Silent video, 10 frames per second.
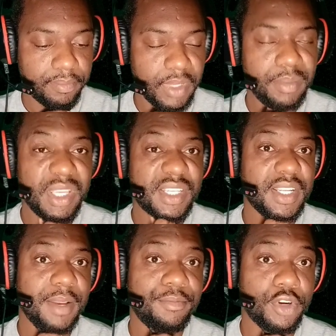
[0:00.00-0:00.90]
Maybe it's
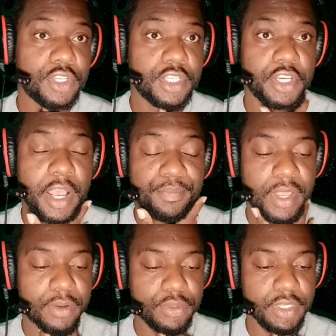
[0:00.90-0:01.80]
time for us to drop
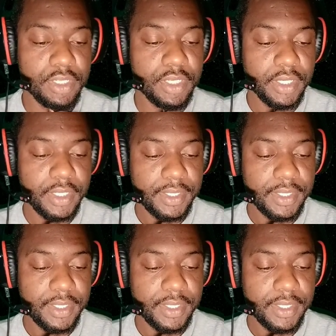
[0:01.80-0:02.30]
down to